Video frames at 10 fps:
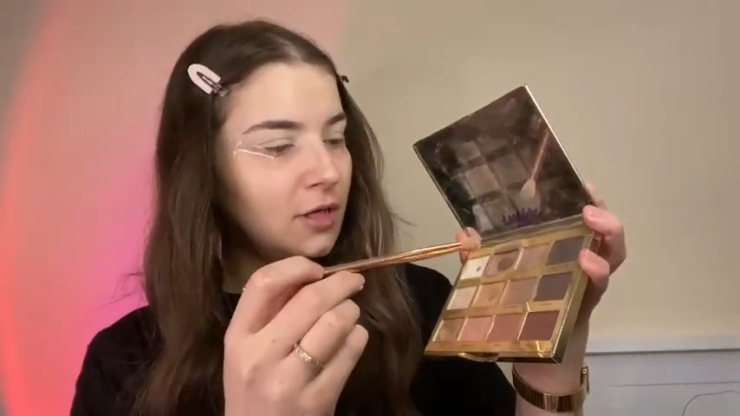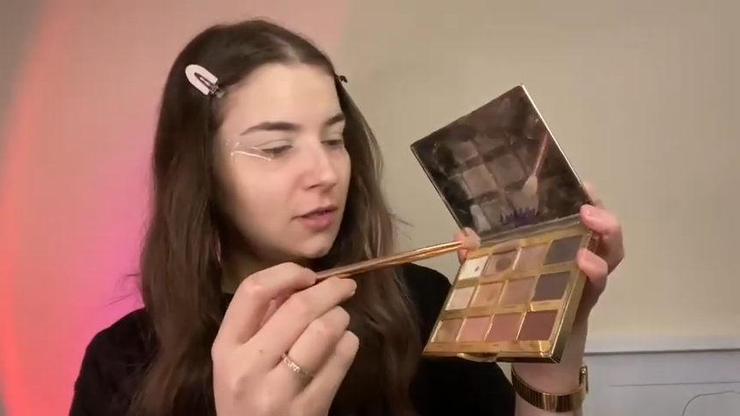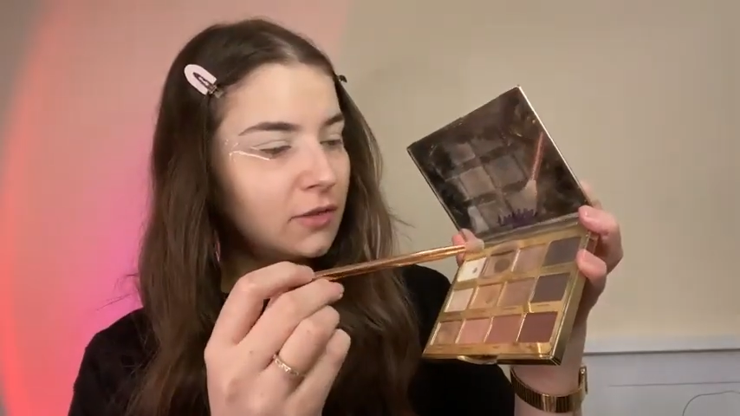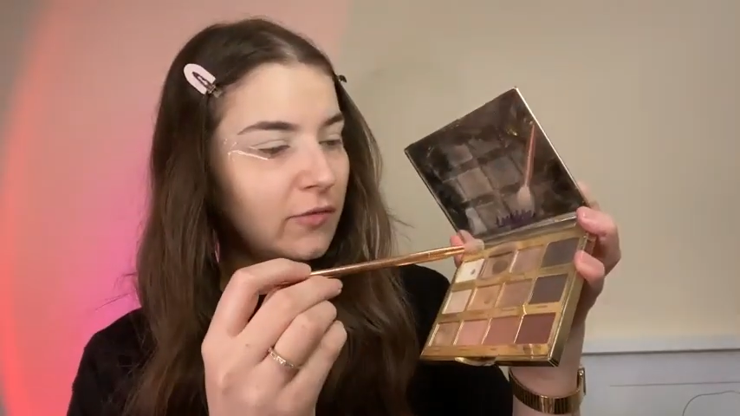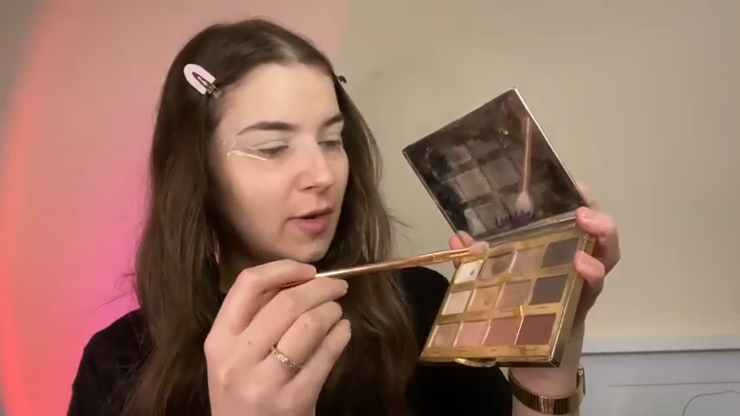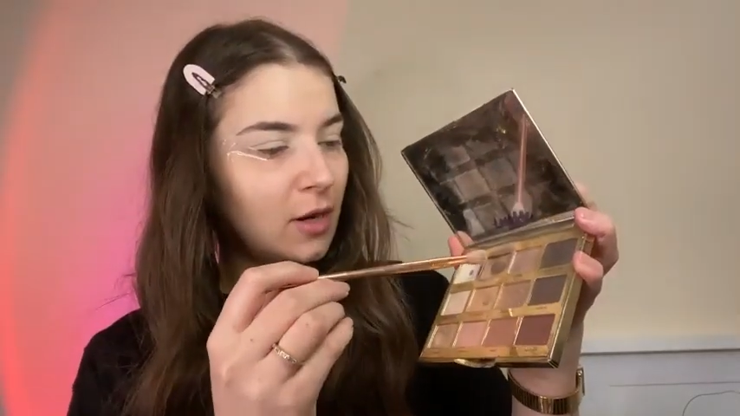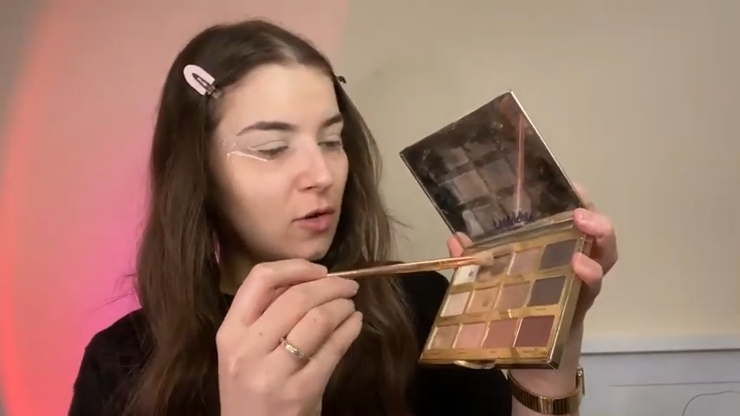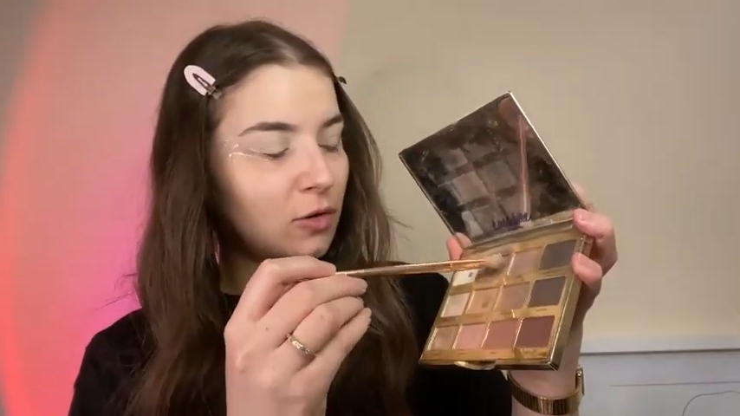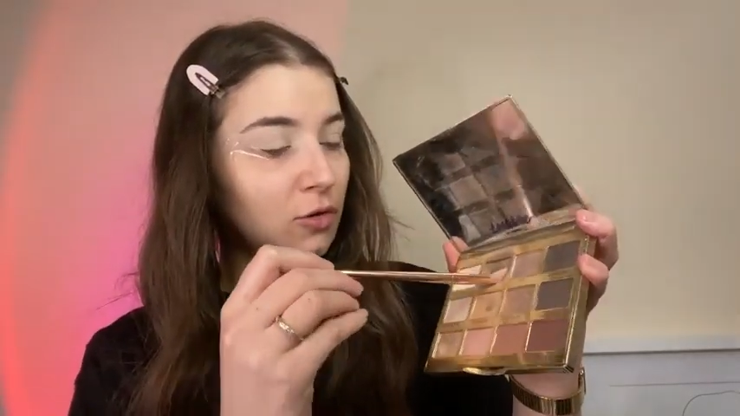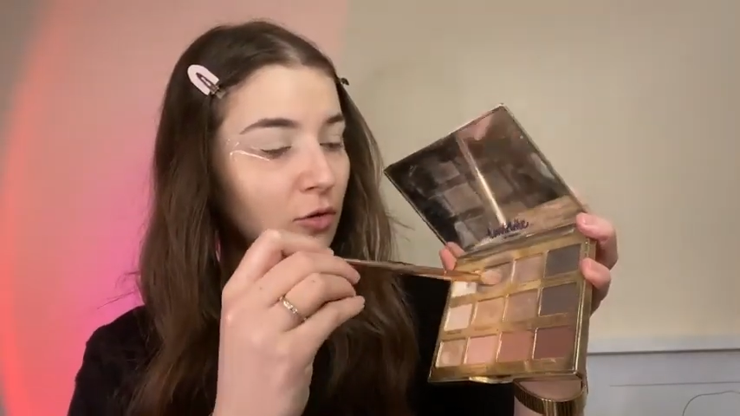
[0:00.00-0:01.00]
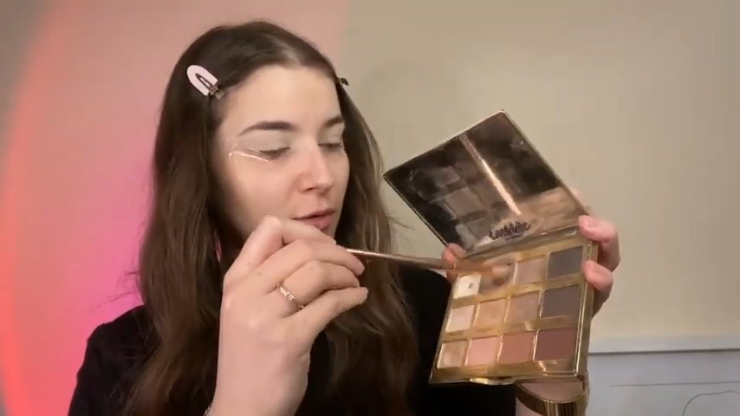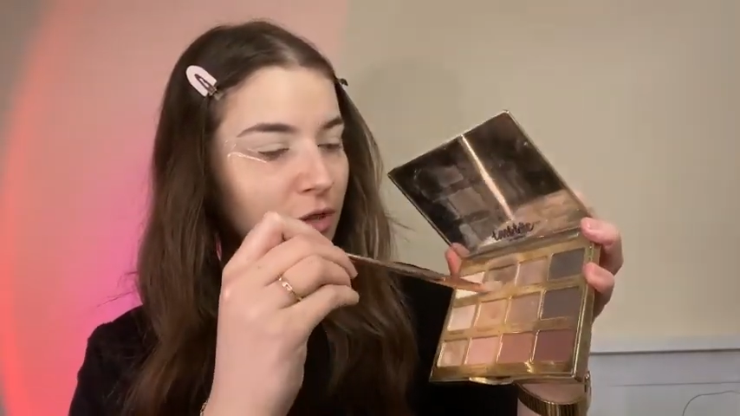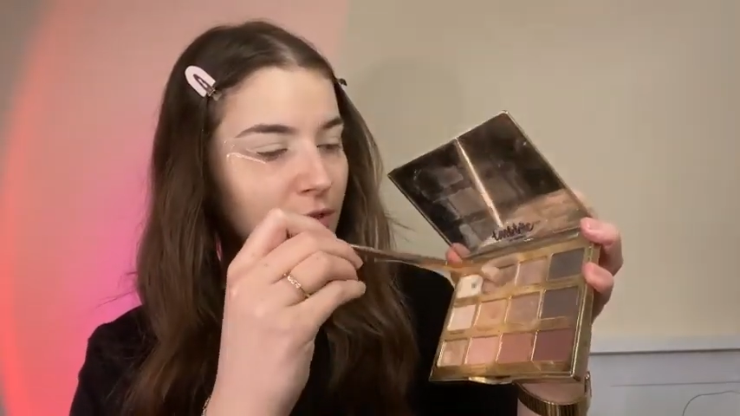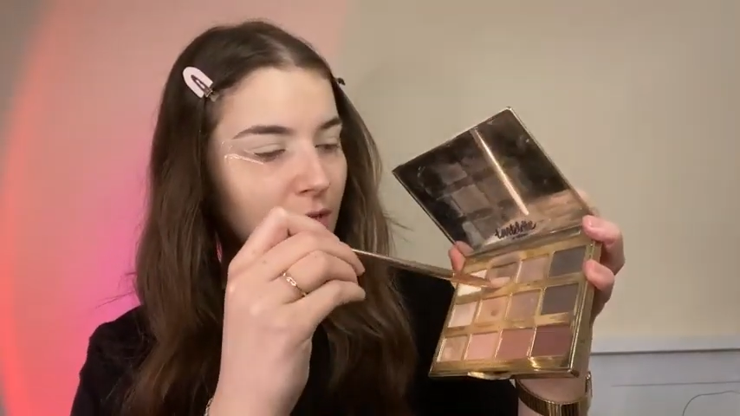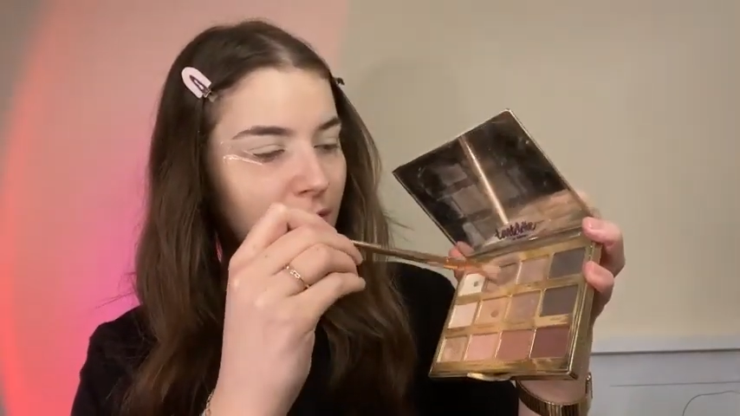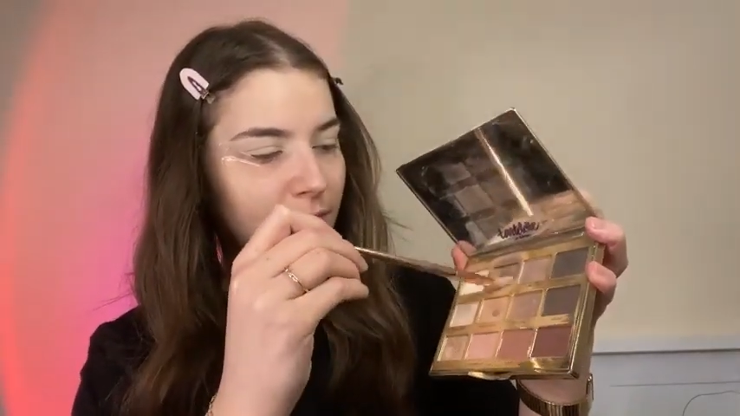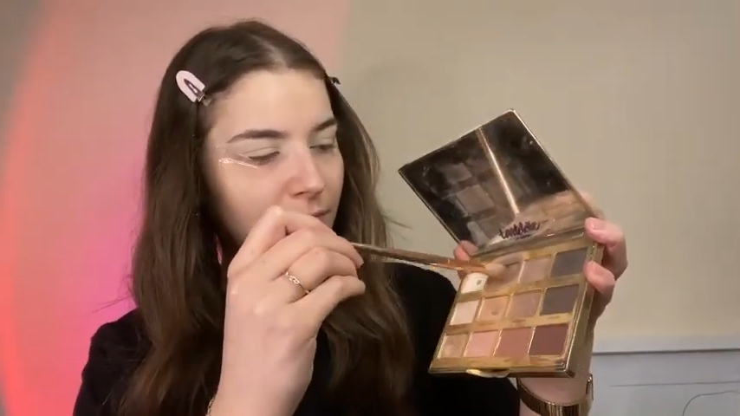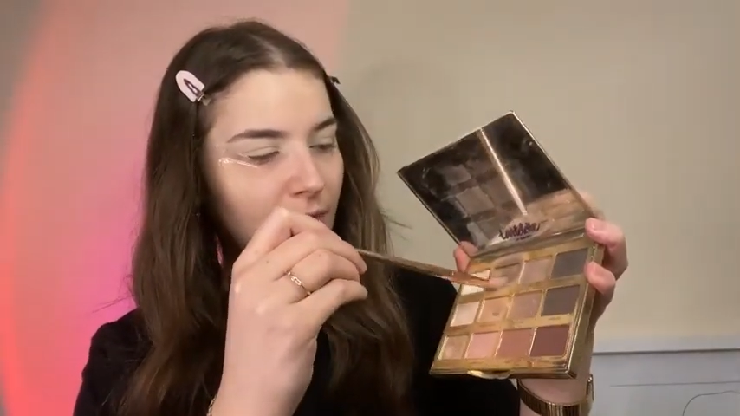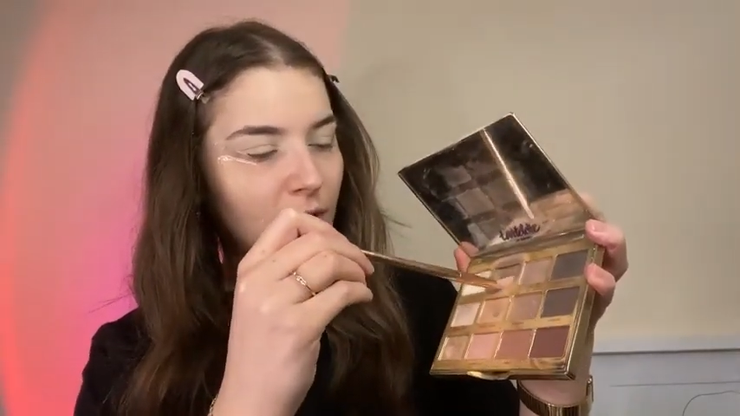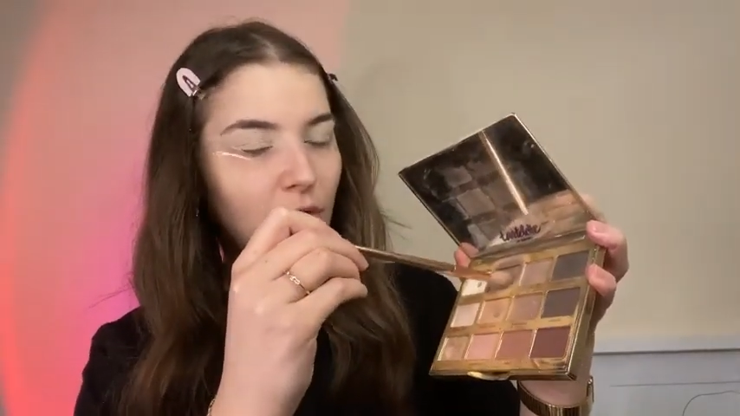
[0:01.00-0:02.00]
for my contour, which is like
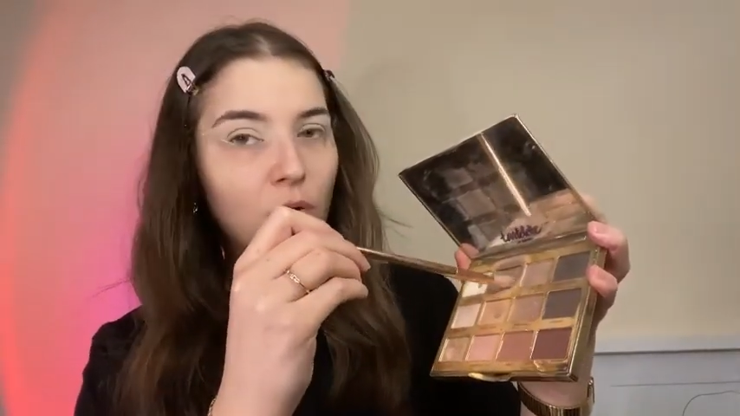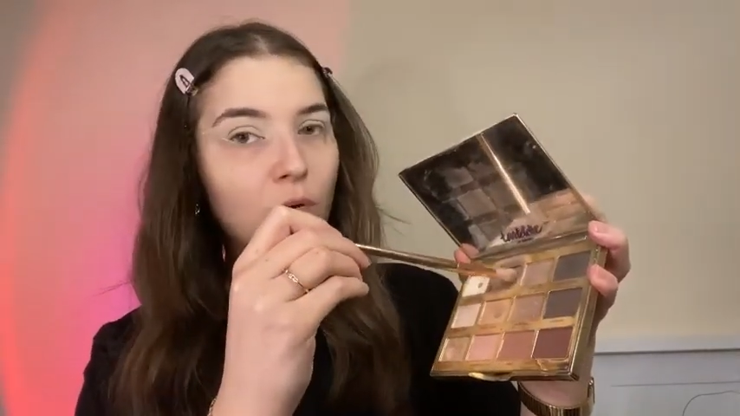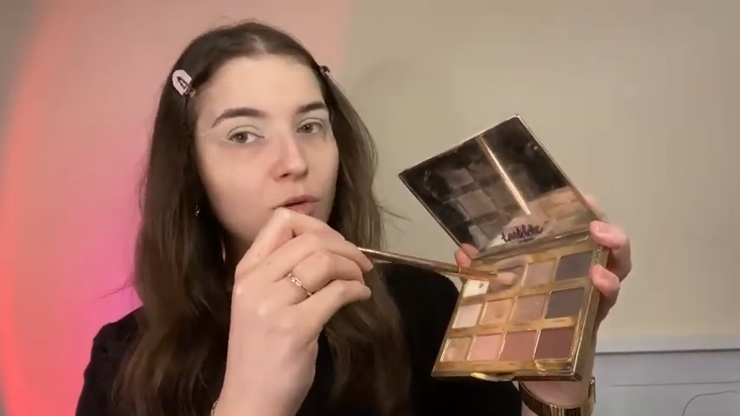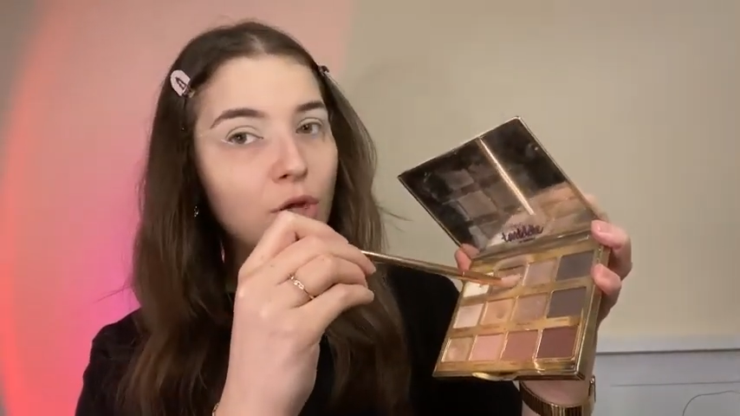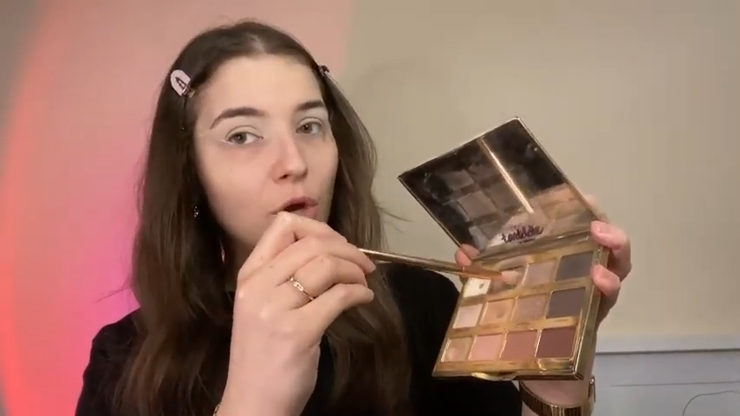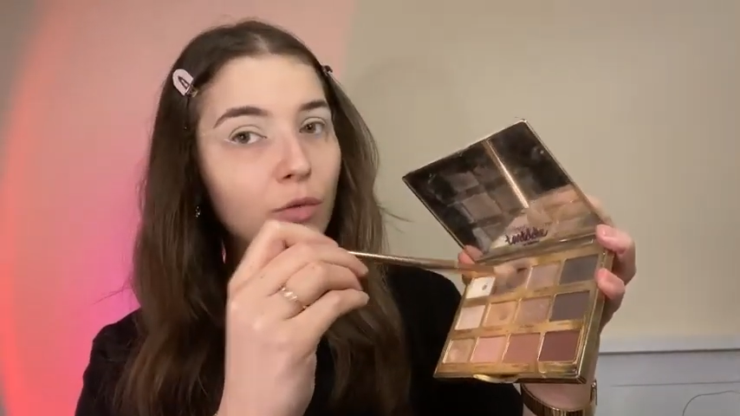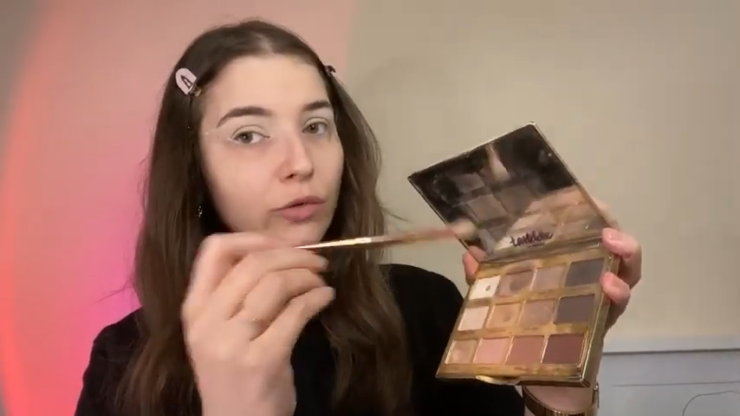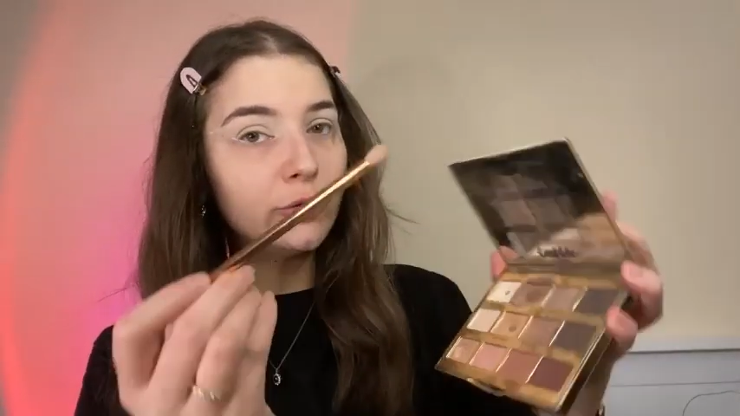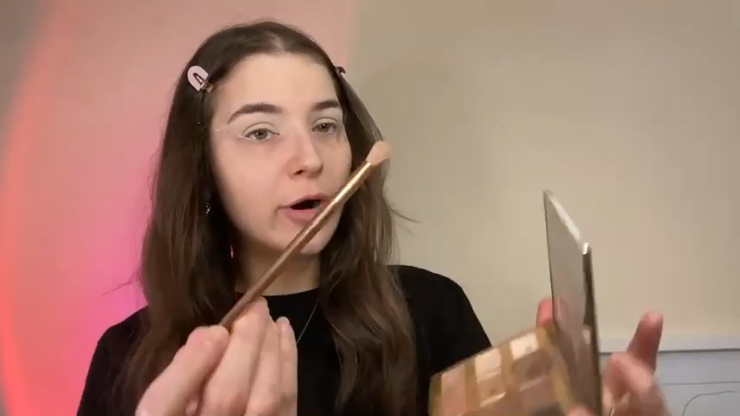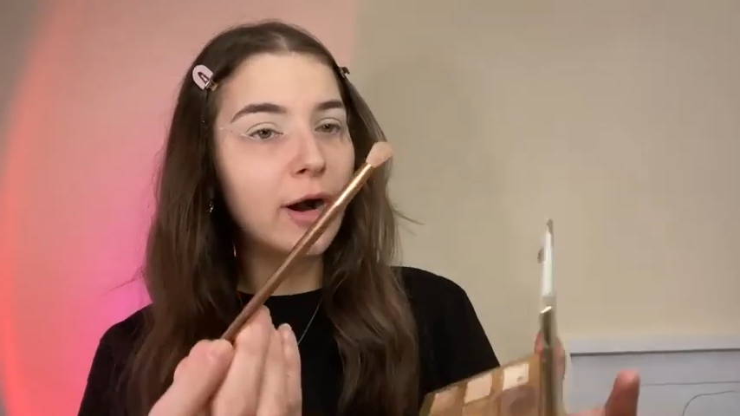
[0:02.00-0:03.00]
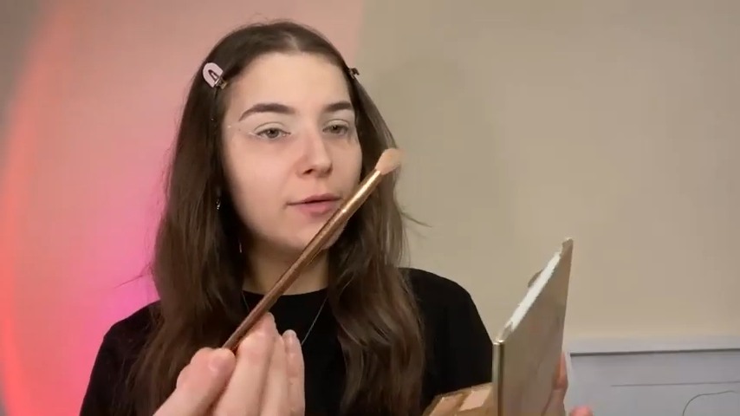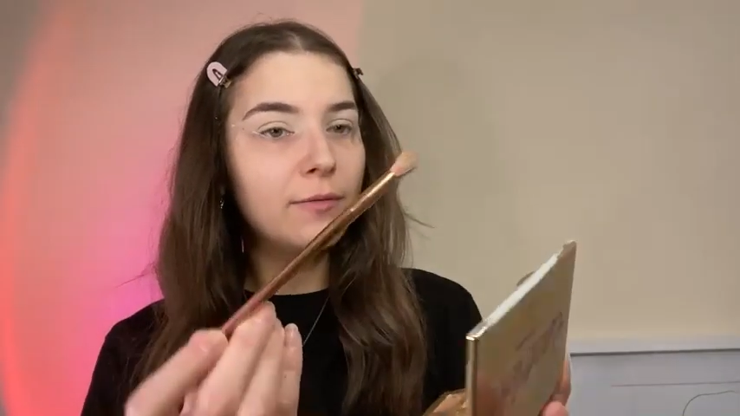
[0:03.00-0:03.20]
a cool toned brown.